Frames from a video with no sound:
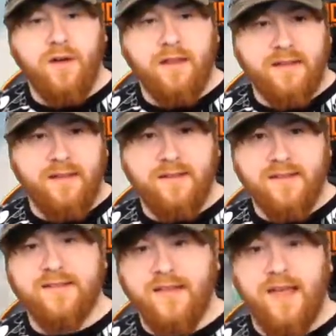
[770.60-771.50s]

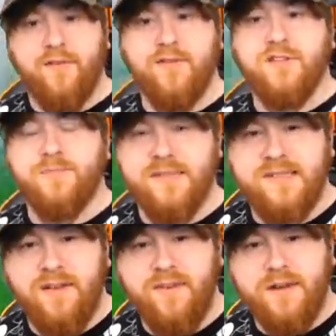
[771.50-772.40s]
This level
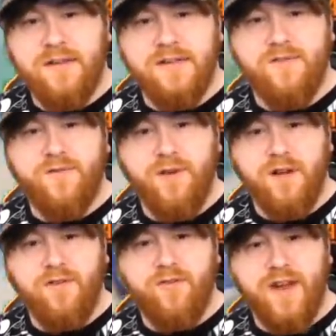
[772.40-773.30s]
specifically is fully
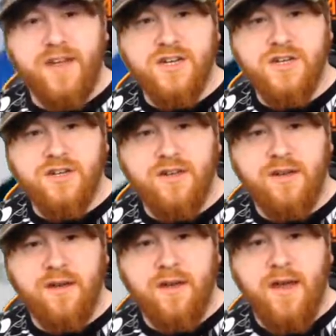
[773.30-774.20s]
finished.
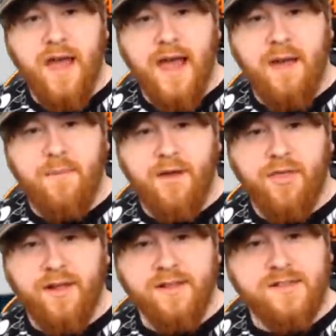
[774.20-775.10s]
I
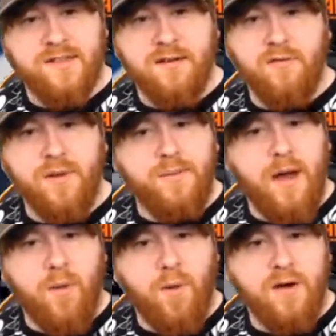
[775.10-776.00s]
think there's still a wee bit
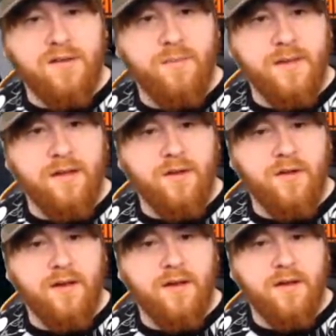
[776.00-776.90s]
of work to be done on it.